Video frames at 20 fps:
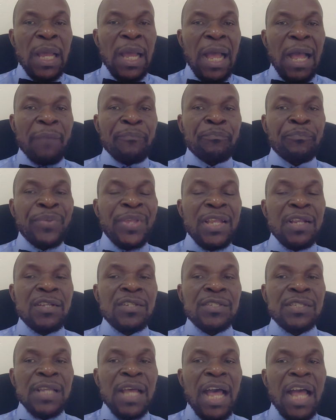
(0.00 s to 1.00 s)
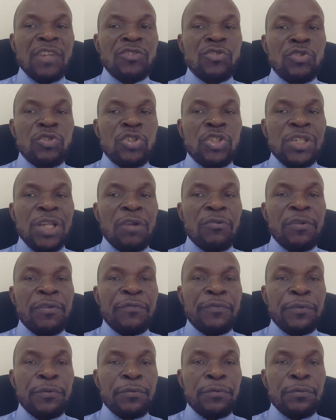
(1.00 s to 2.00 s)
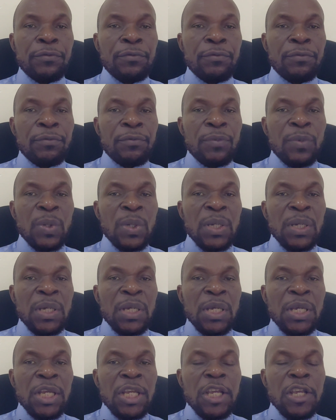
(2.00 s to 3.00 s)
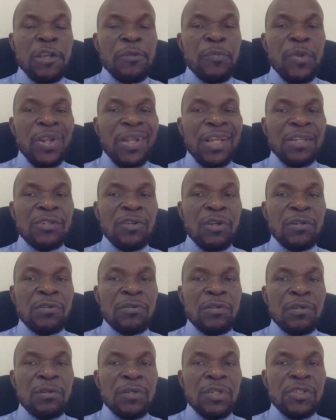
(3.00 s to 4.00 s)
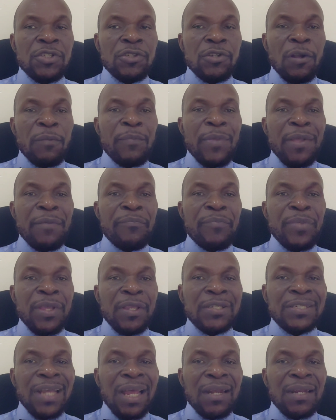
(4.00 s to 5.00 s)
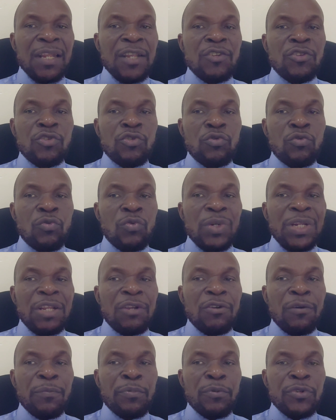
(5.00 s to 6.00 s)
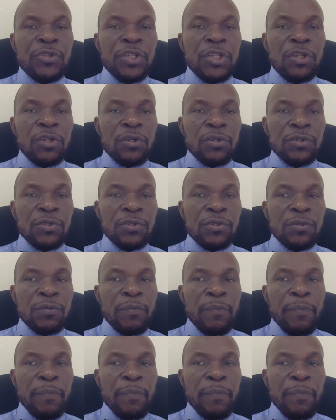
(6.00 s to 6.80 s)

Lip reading: Appeals and judicial review. Immigration decisions may be challenged through legal procedures.